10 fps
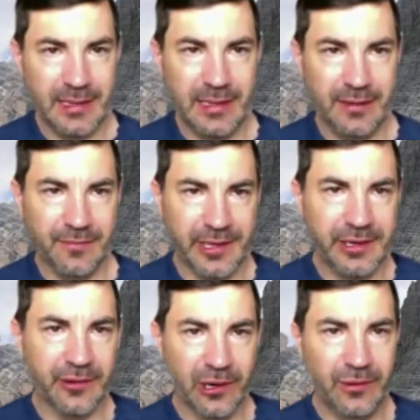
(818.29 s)
and
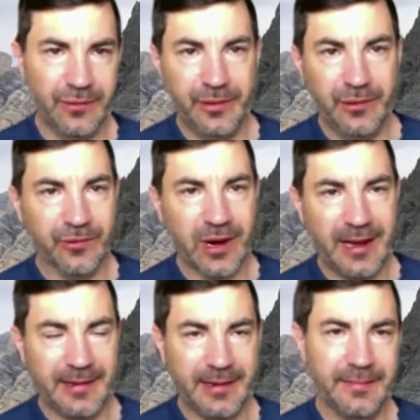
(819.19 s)
regrow new
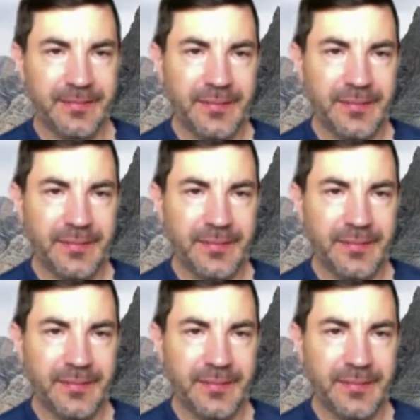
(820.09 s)
retina.